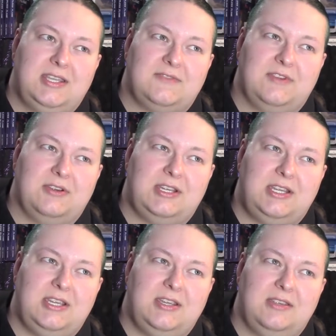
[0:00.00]
It's
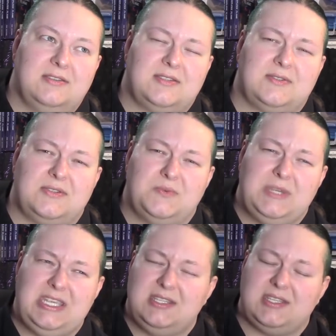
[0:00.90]
very
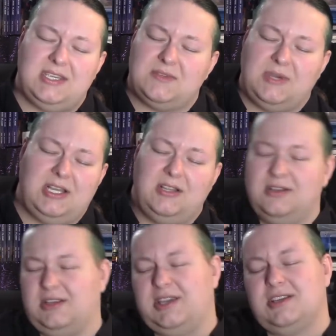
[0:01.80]
sweet as
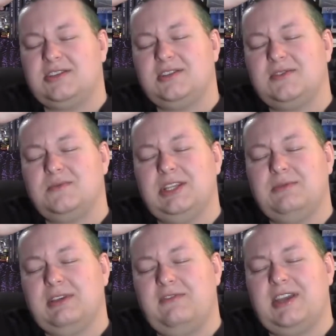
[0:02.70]
well, and it's just
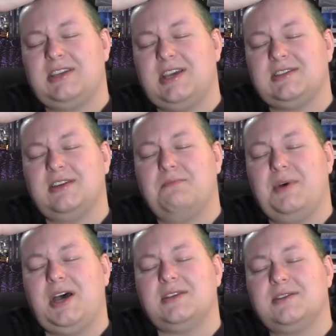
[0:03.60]
really, really fantastic.
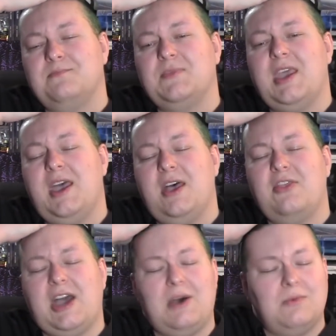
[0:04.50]
But
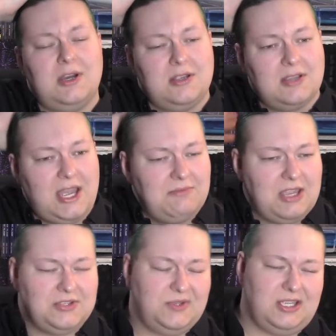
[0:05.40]
that one. I'm
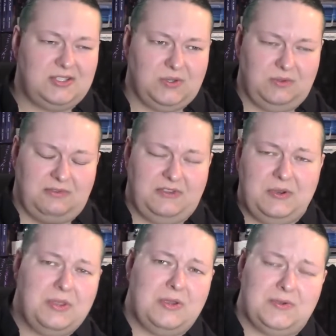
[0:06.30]
not doing a total
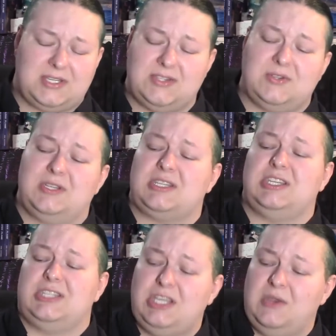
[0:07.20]
review on those because they're
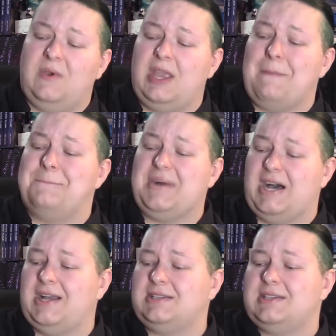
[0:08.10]
discontinuing,
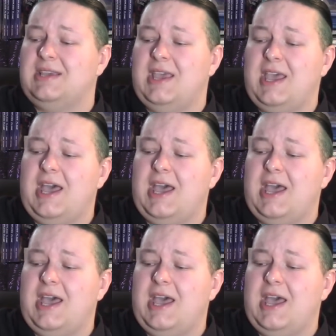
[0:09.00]
but